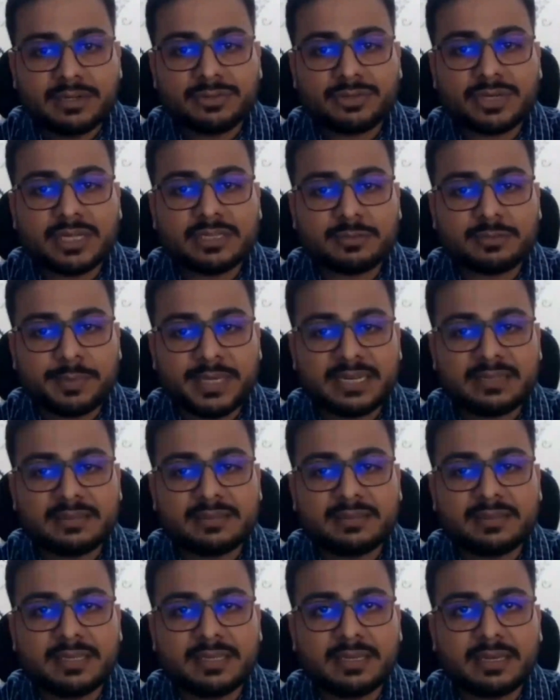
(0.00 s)

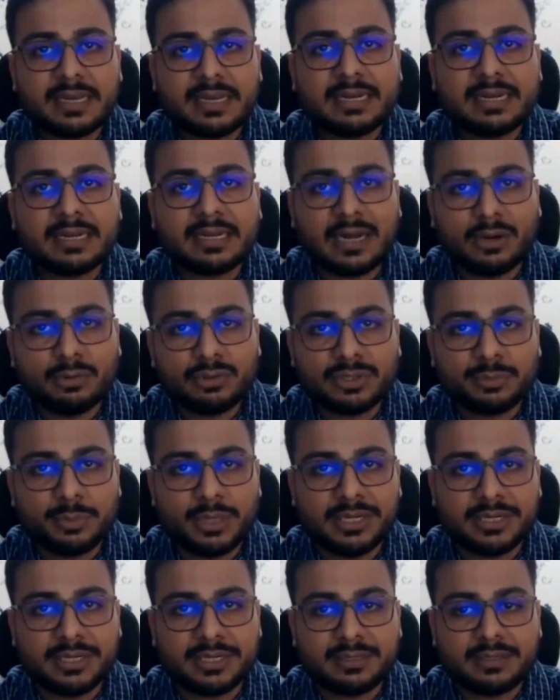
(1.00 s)
transparency, and
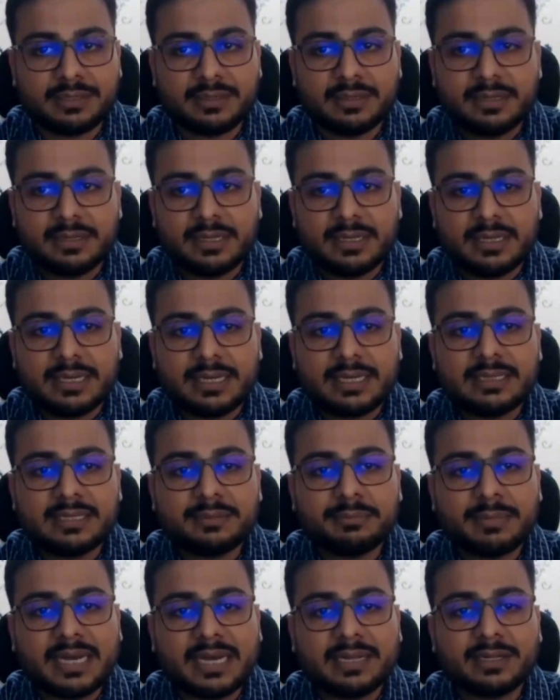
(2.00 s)
accountability in
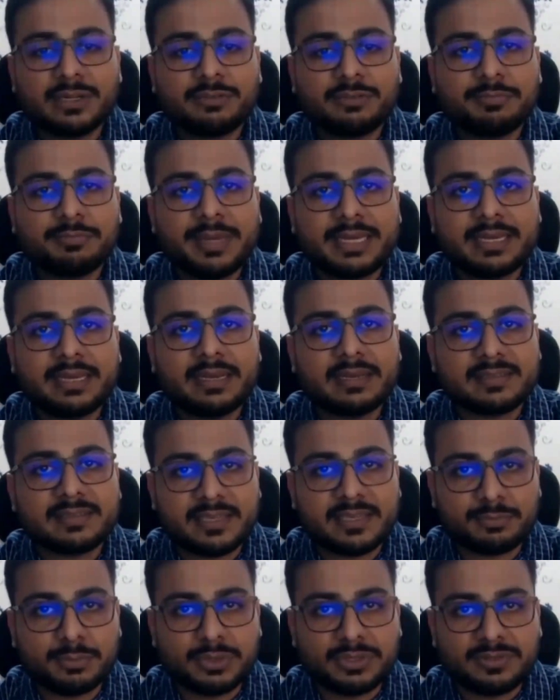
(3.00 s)
the manner of making
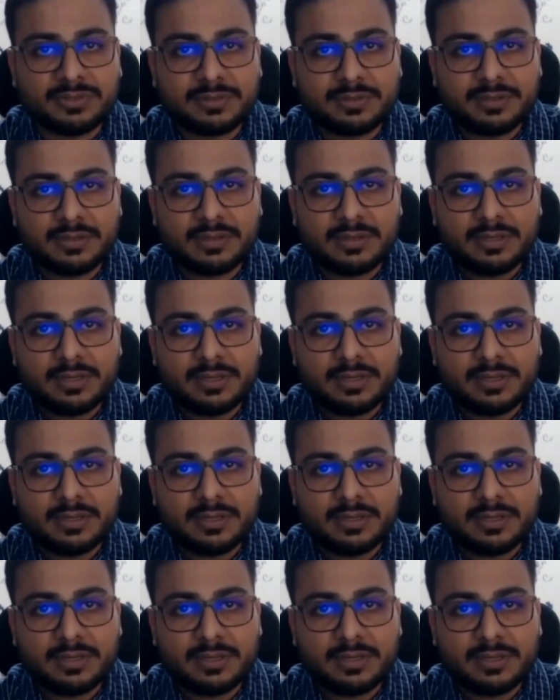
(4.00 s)
assessments.